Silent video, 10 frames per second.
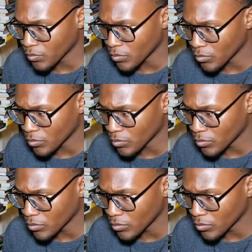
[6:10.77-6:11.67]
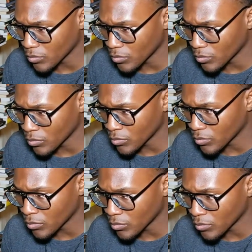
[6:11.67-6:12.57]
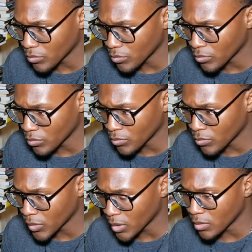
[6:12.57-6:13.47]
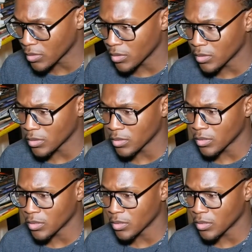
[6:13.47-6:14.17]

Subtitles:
[no speech]